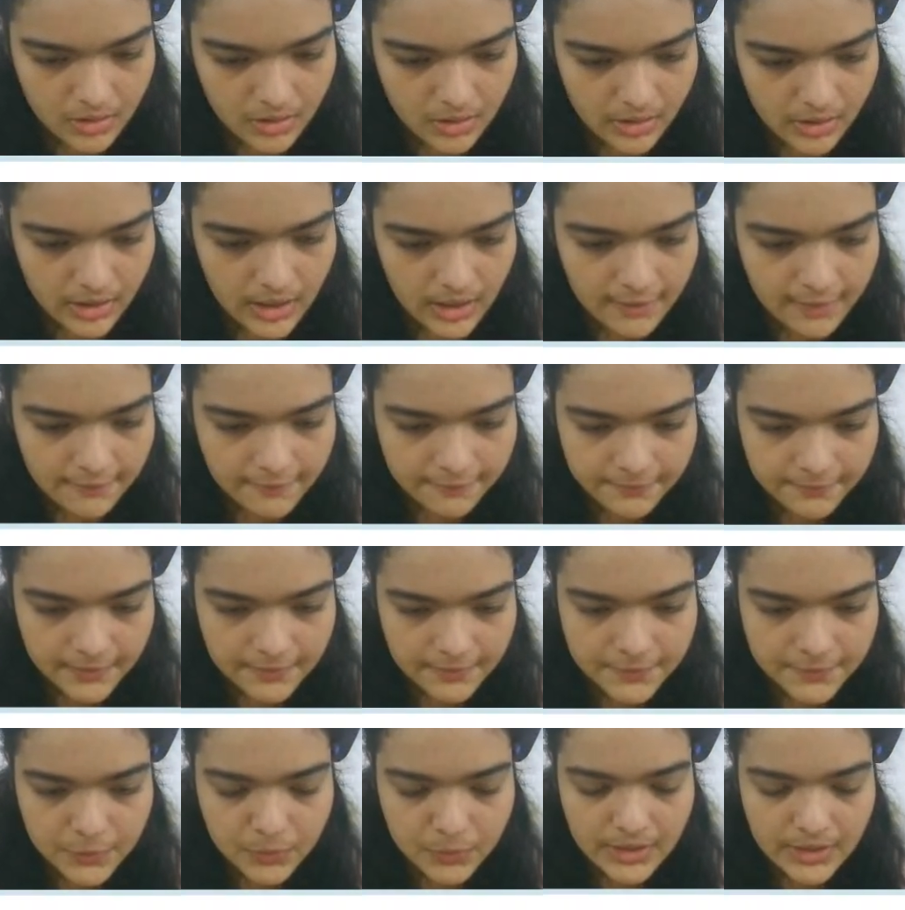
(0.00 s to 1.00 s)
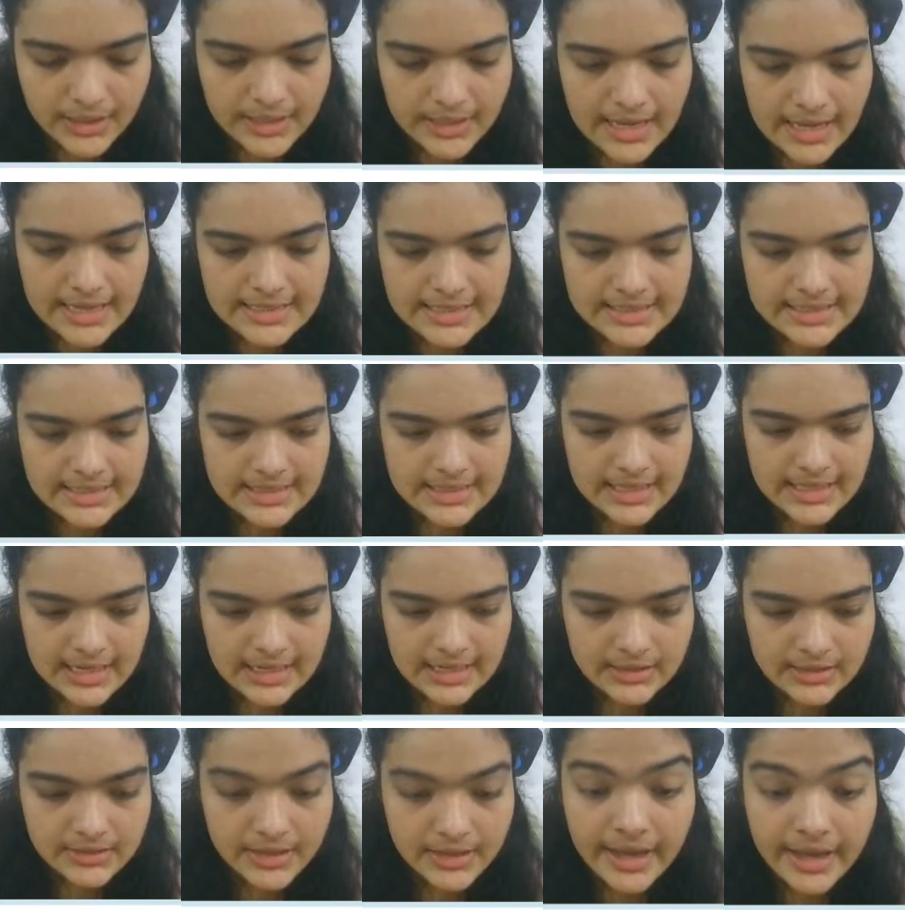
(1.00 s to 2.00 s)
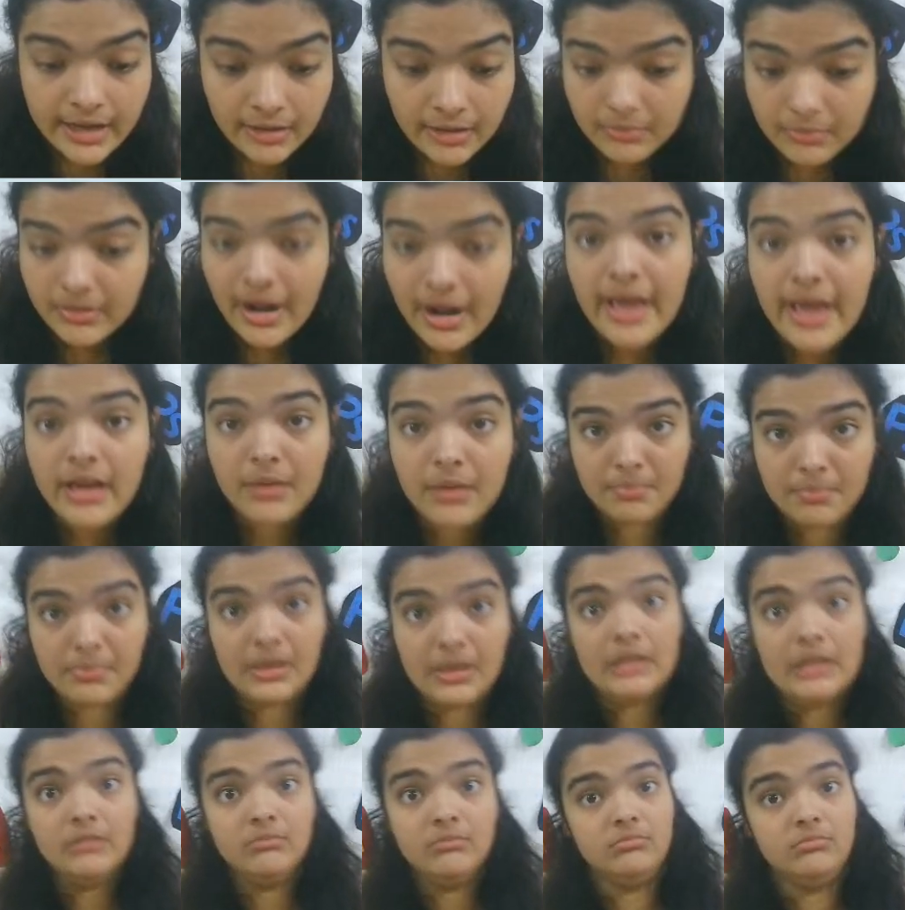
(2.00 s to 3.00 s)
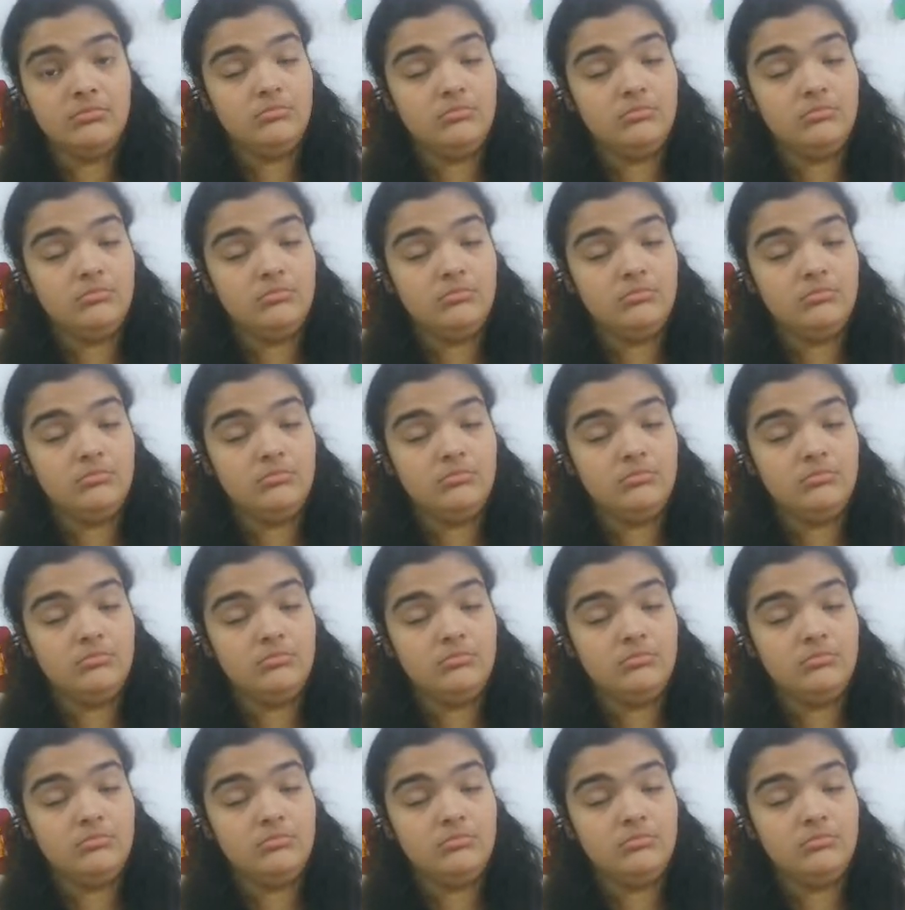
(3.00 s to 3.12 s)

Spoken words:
If you realize at the end, like me,